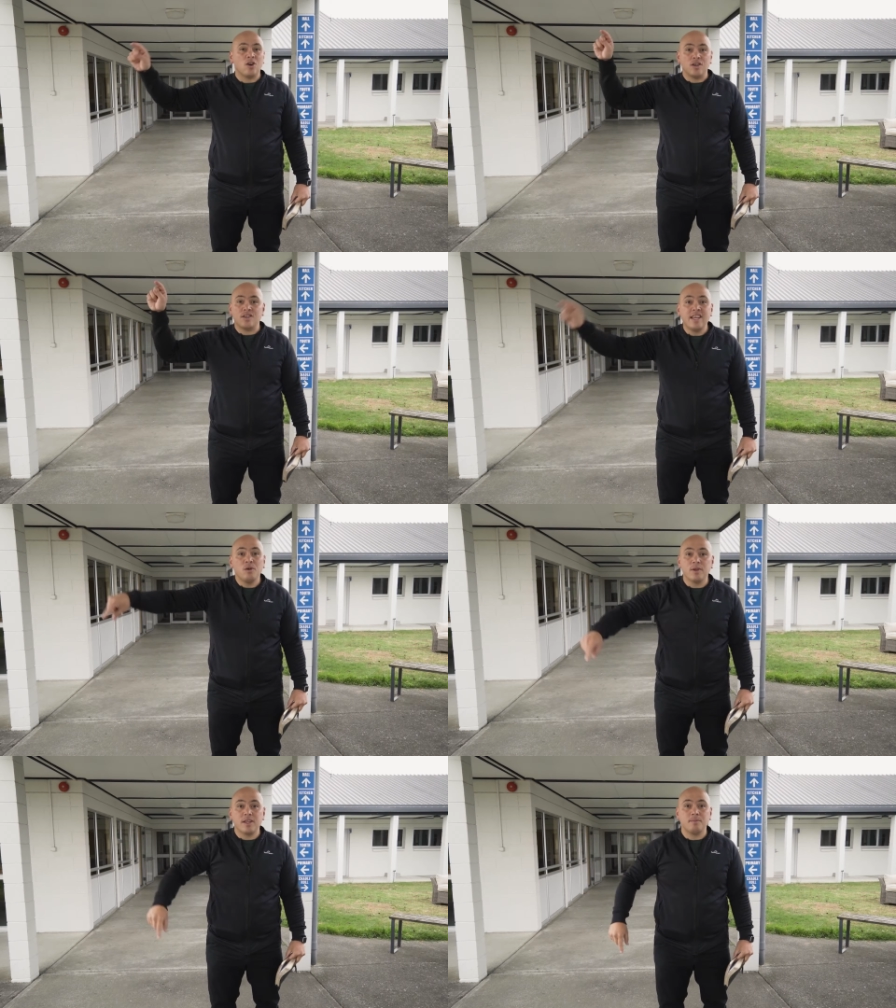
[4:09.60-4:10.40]
got to deal
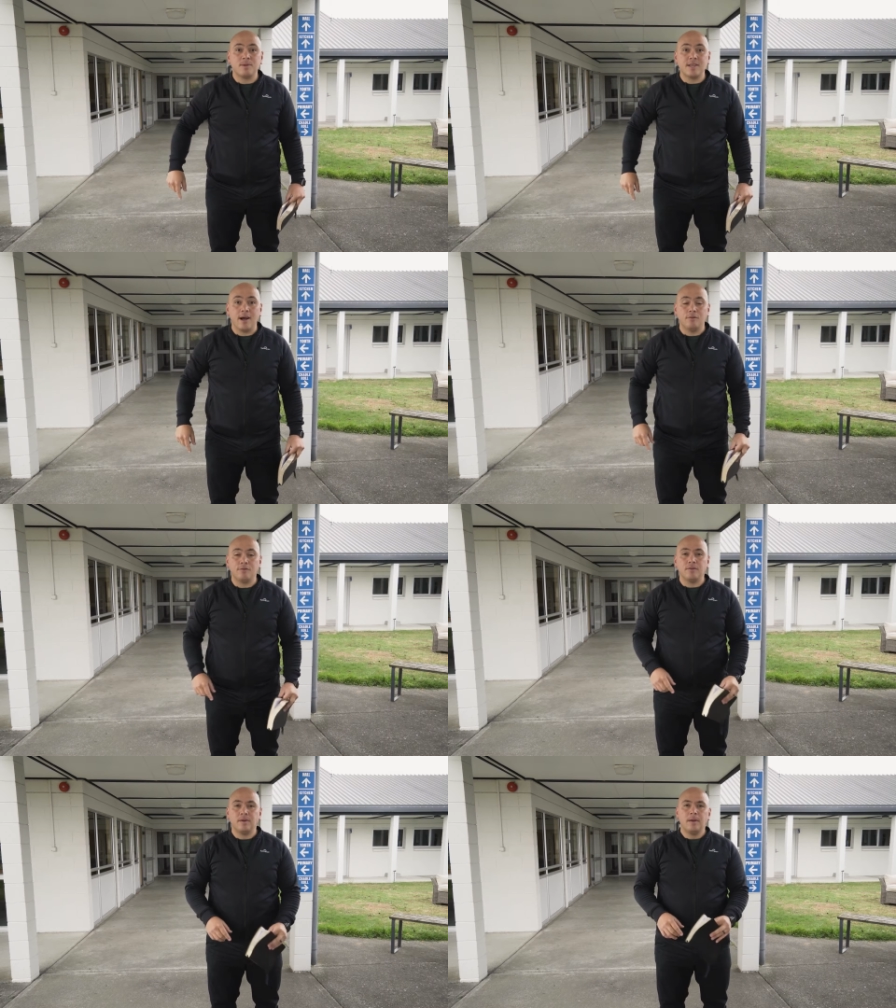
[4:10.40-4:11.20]
with it
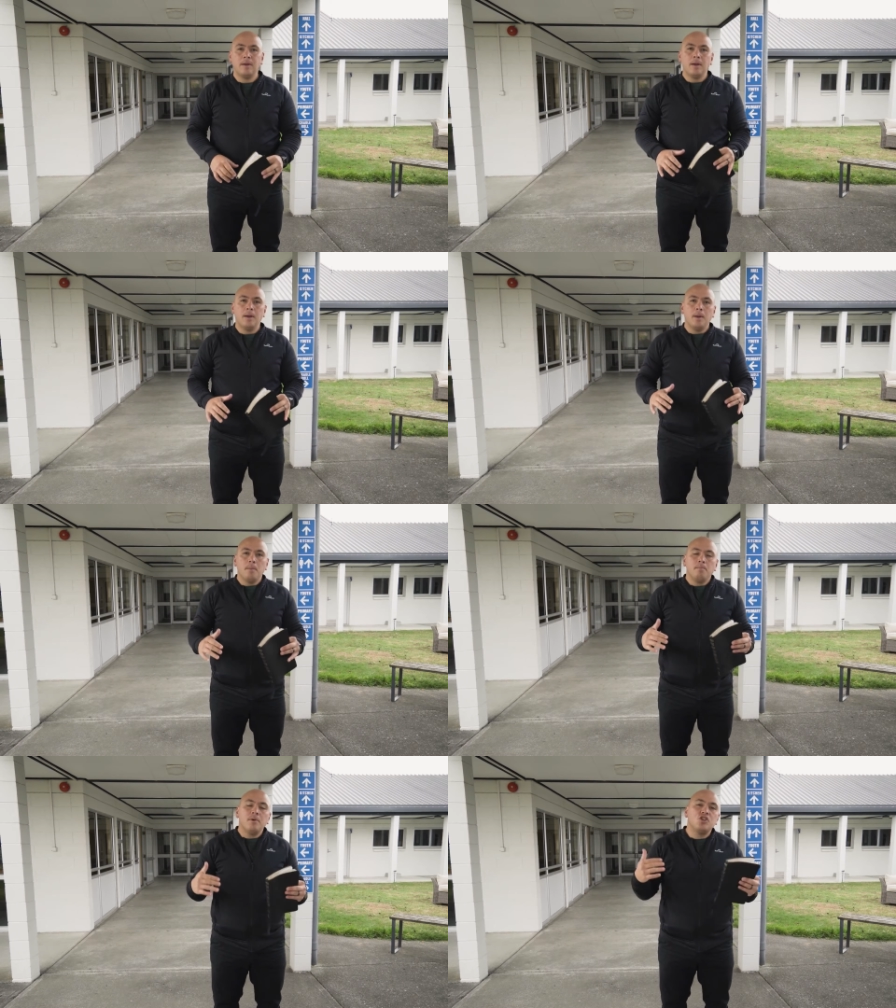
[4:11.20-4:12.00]
himself.
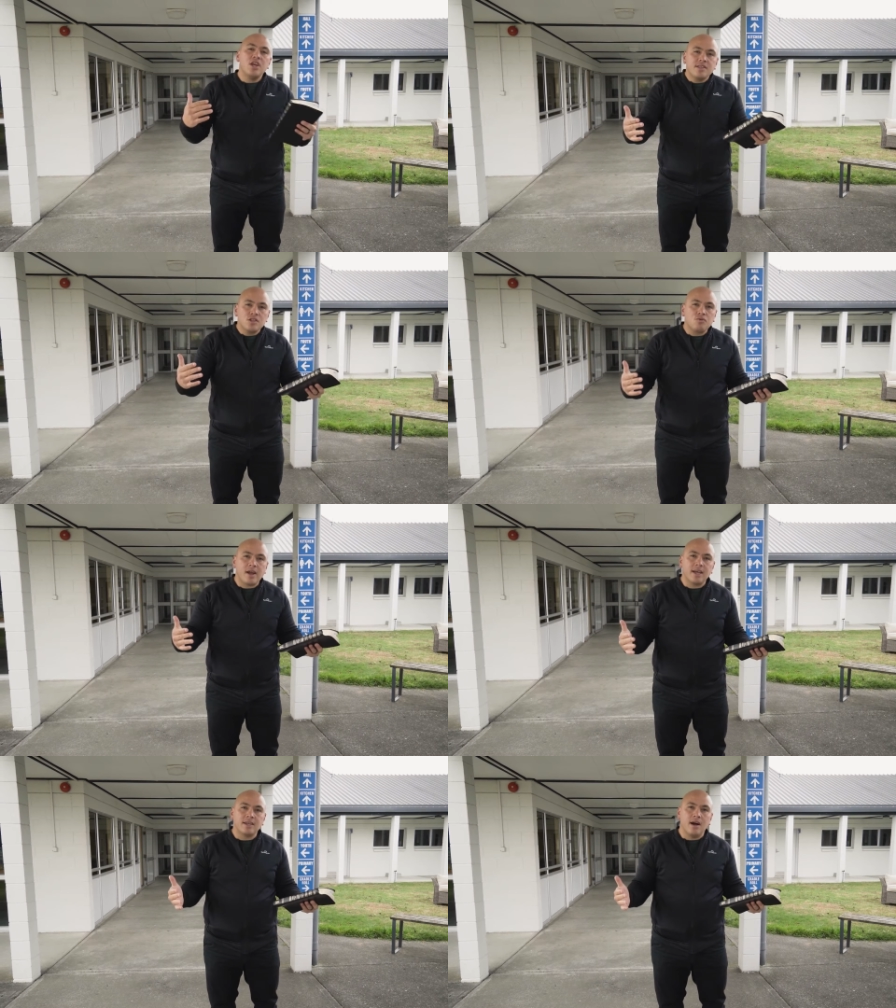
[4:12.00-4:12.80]
But Jesus
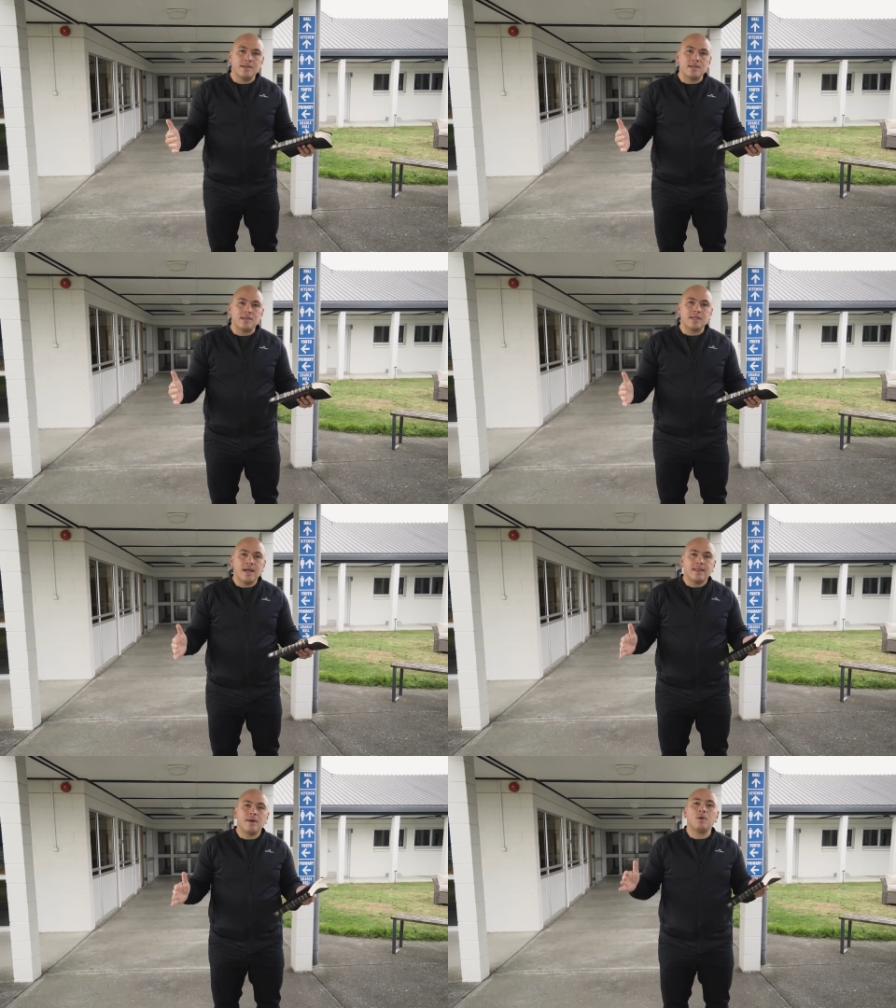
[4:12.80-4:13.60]
recognizes
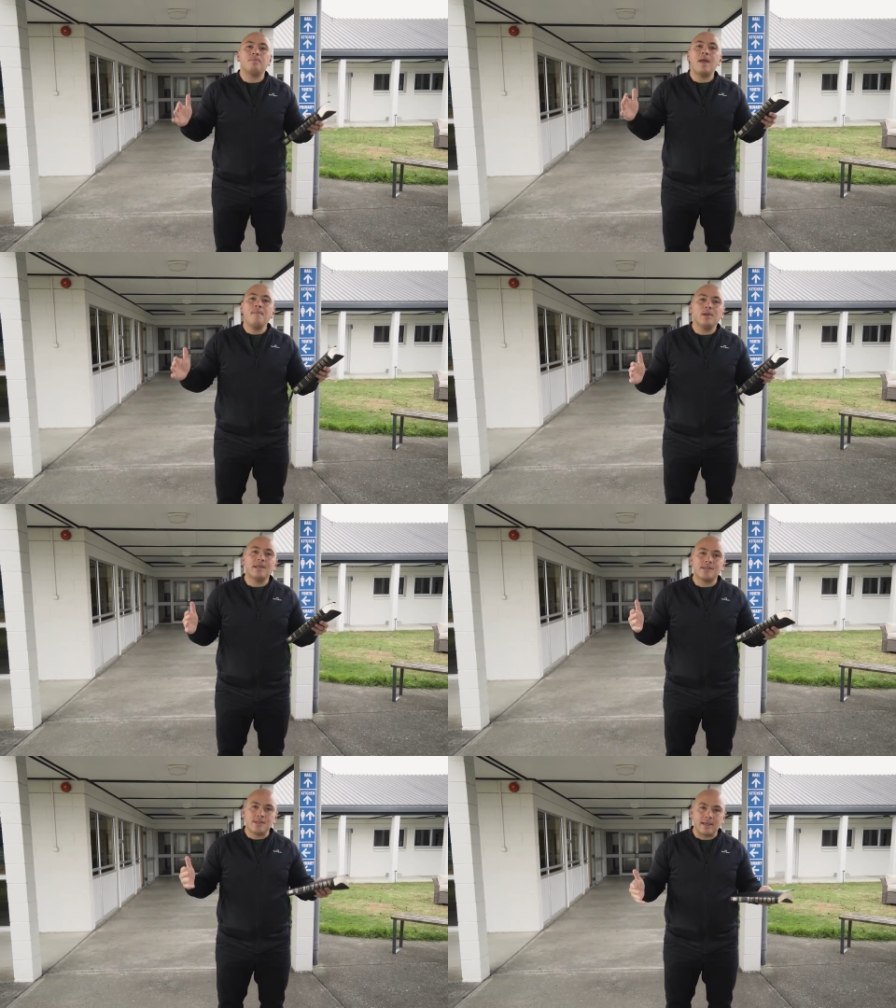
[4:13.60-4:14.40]
that when people
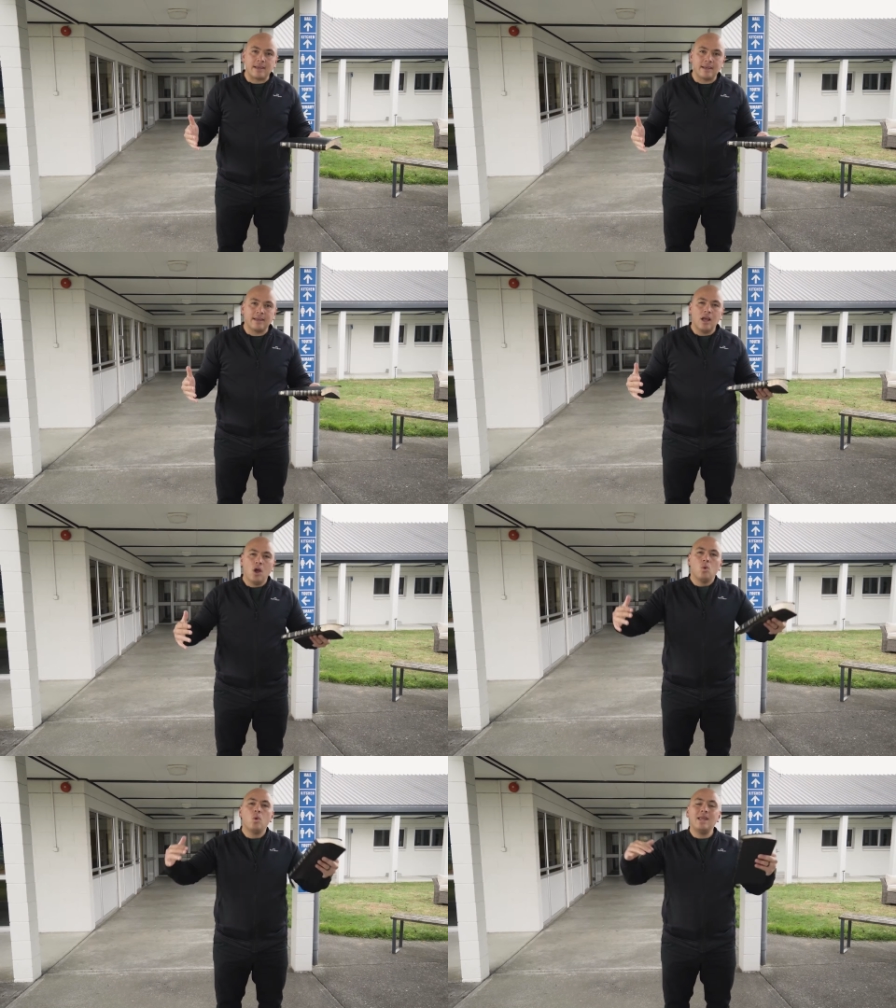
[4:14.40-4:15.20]
are sick,
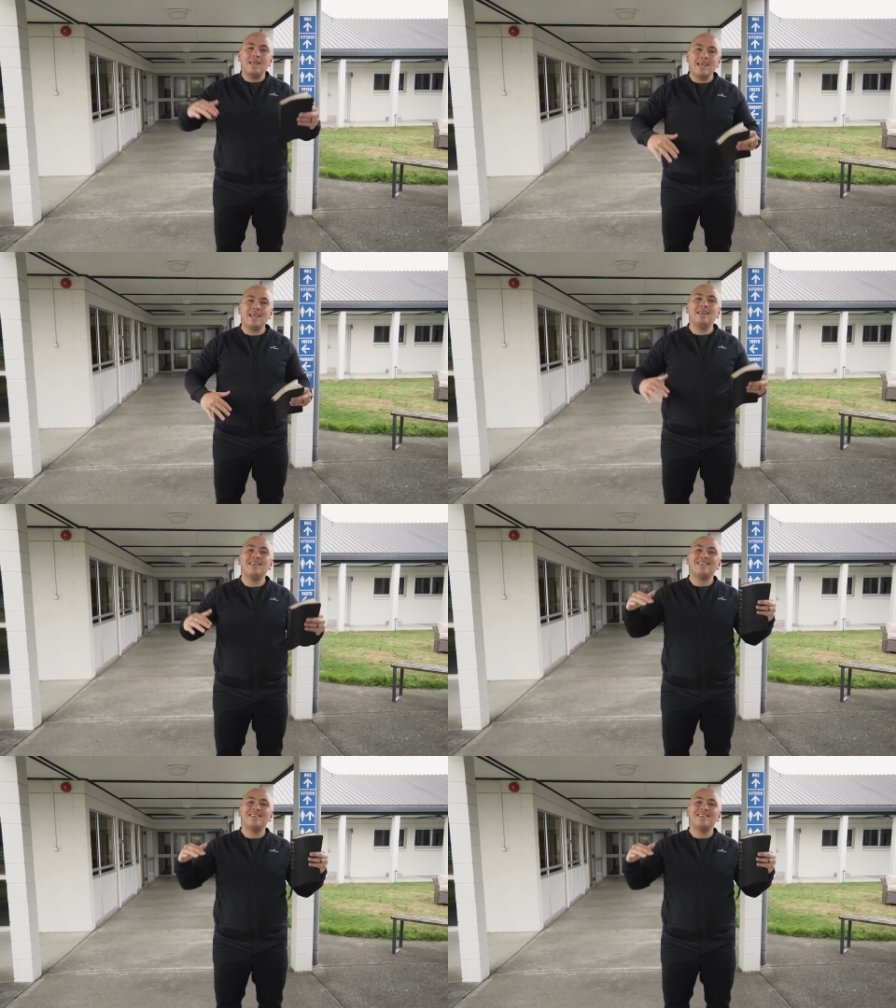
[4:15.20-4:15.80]
we need